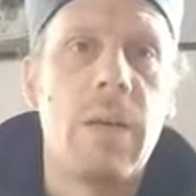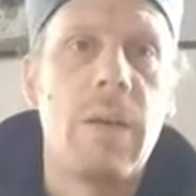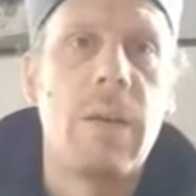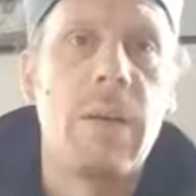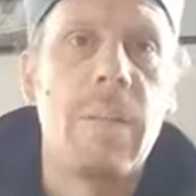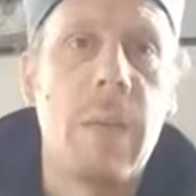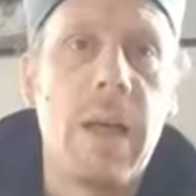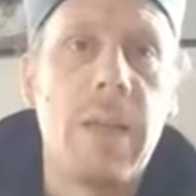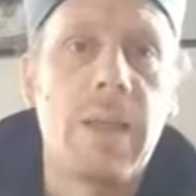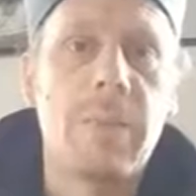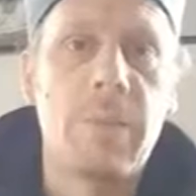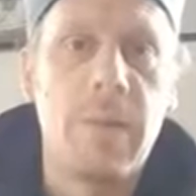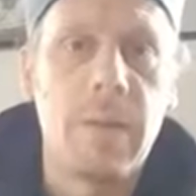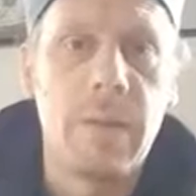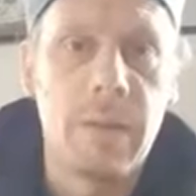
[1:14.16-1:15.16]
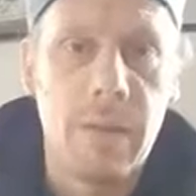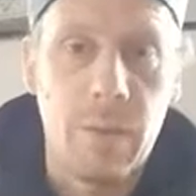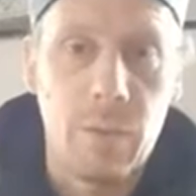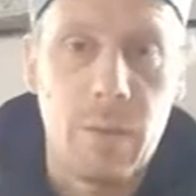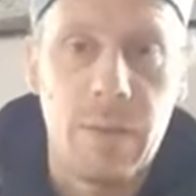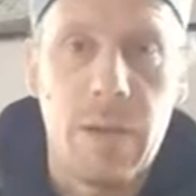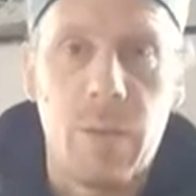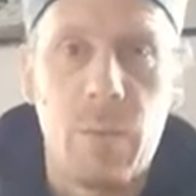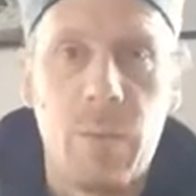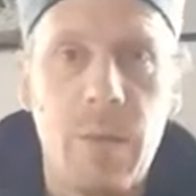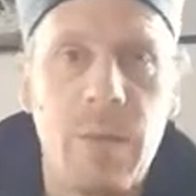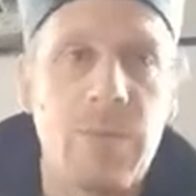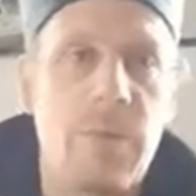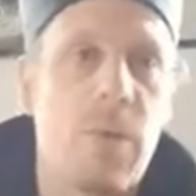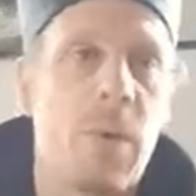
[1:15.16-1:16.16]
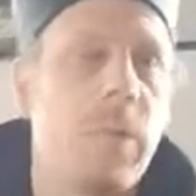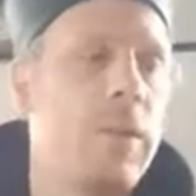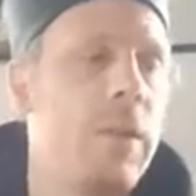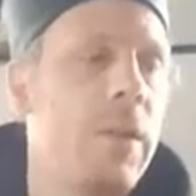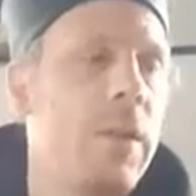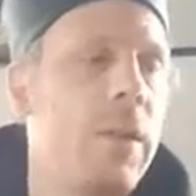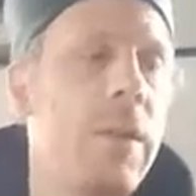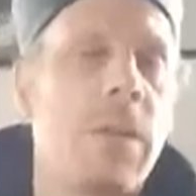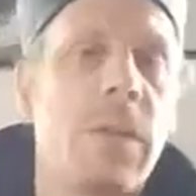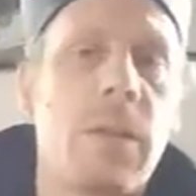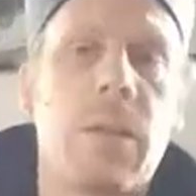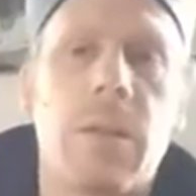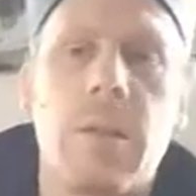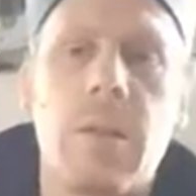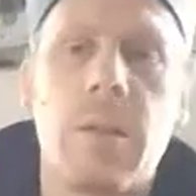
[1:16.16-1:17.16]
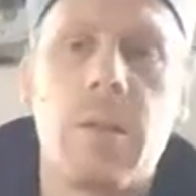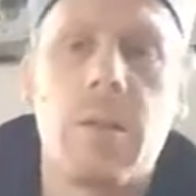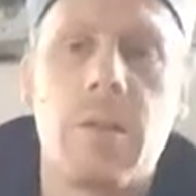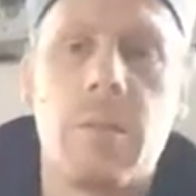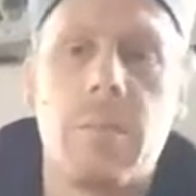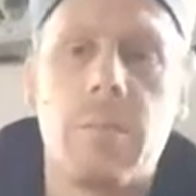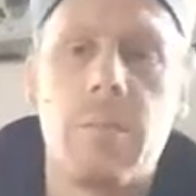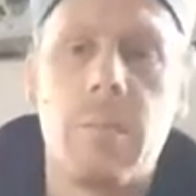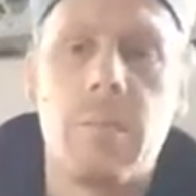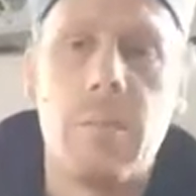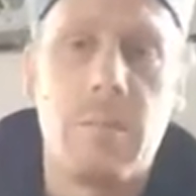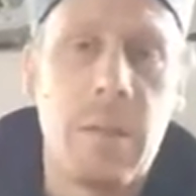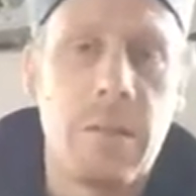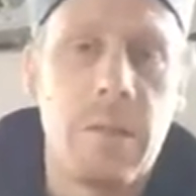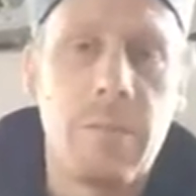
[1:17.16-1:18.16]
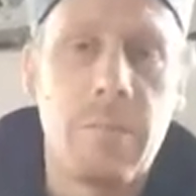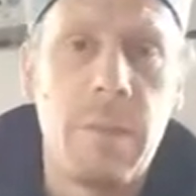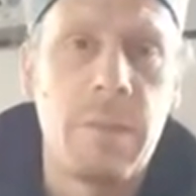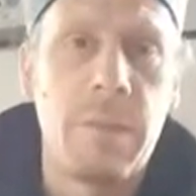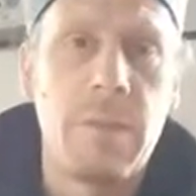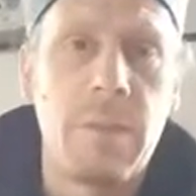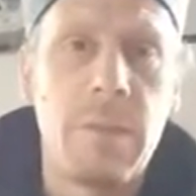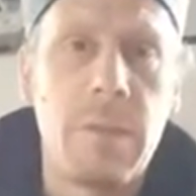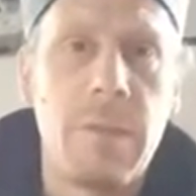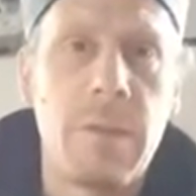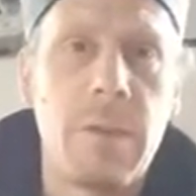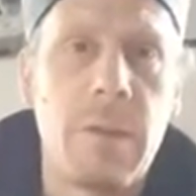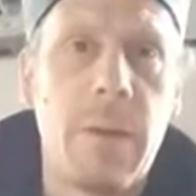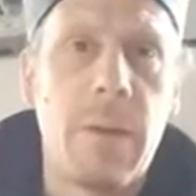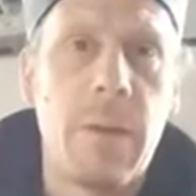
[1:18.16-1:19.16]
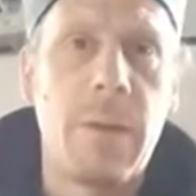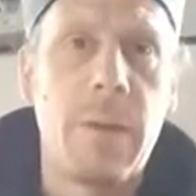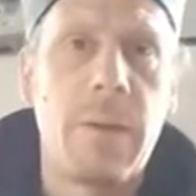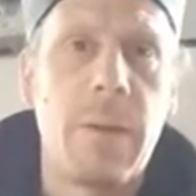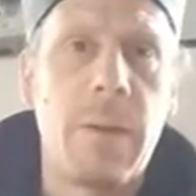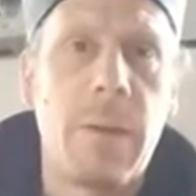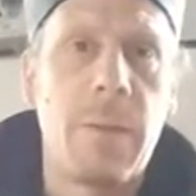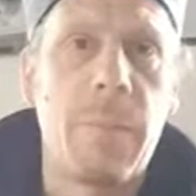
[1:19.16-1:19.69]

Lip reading: in my experience and what I read from the messages, and